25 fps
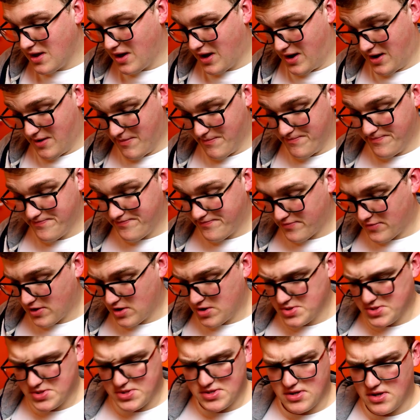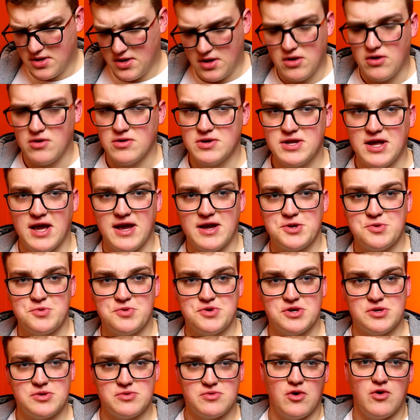Because um, a lot of techs
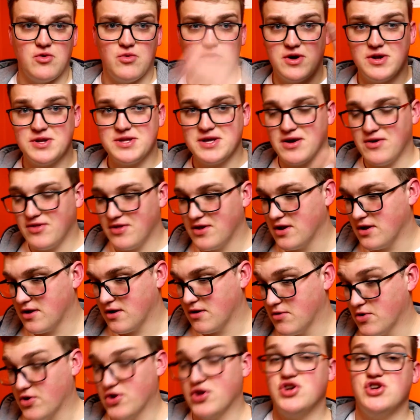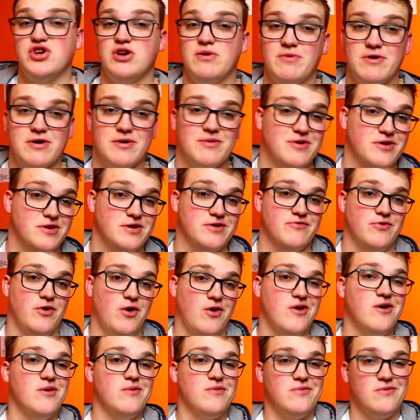will just throw words out there like, I'm going to shim it, I'm going to
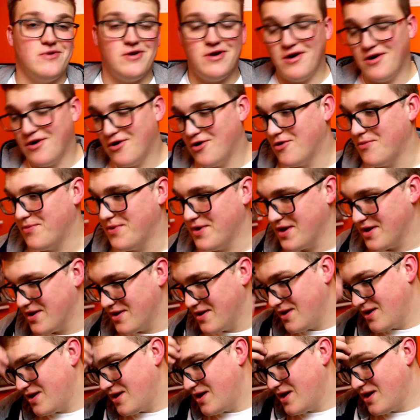hop, R-hop it,